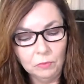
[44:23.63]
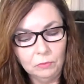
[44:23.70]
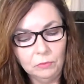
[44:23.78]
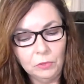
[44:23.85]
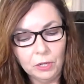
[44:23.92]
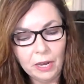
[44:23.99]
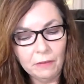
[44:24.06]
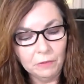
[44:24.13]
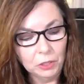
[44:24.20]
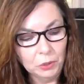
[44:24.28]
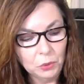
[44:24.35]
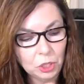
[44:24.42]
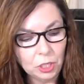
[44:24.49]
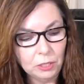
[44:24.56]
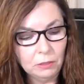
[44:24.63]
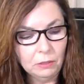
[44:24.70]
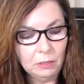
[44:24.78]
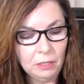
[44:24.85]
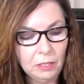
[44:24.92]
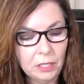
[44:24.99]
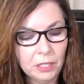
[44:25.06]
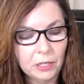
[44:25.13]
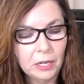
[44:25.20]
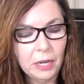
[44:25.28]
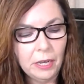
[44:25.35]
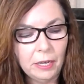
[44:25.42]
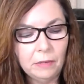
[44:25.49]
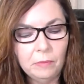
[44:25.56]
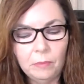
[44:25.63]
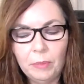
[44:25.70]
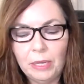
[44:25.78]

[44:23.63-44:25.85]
your evolution in the year ahead